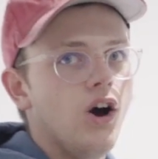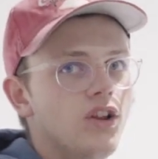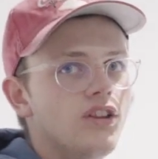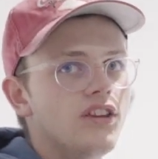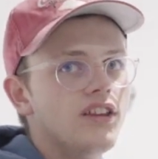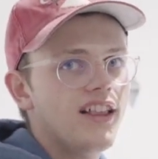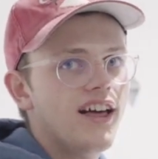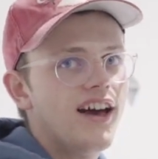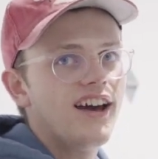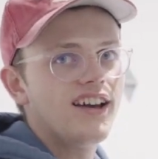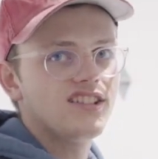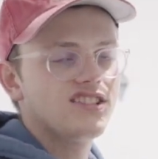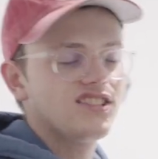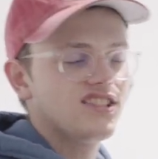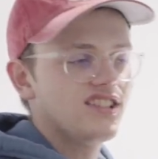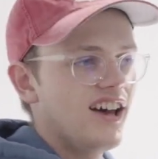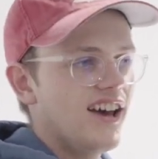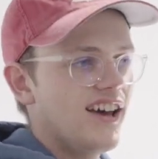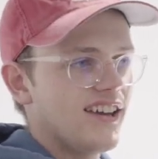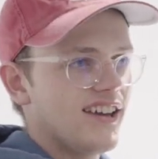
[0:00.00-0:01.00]
Yeah, only
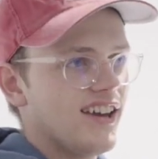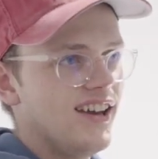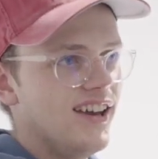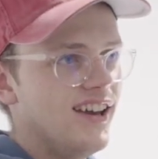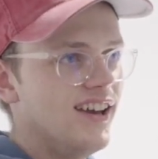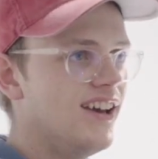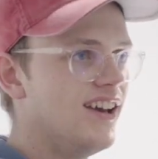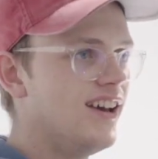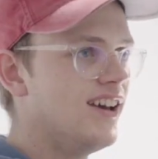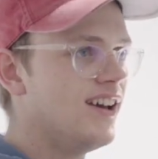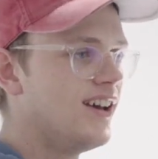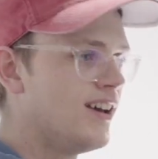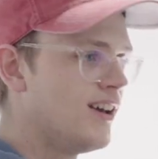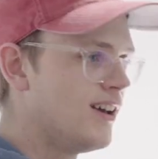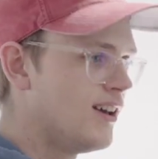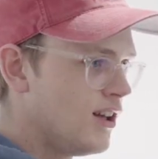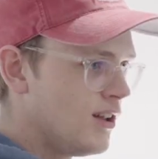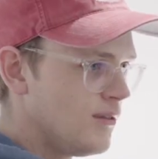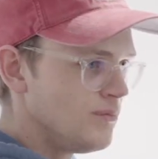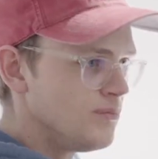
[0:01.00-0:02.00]
lasts like
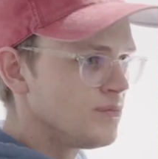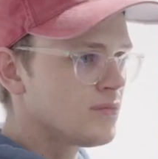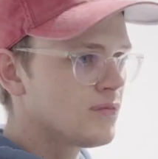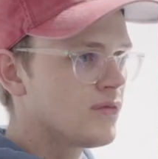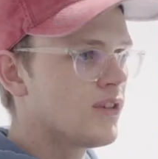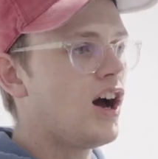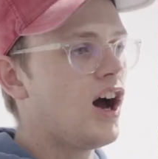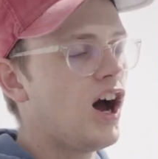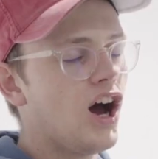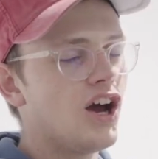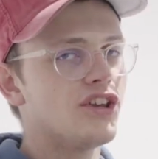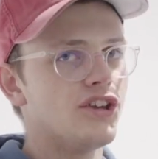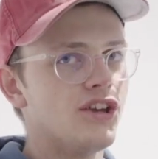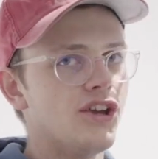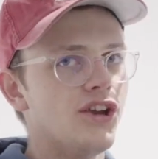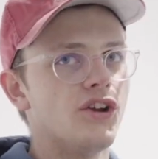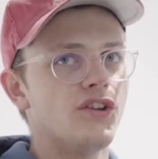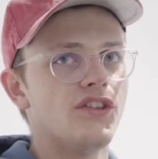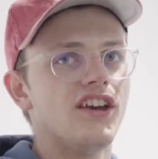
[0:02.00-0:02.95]
A year.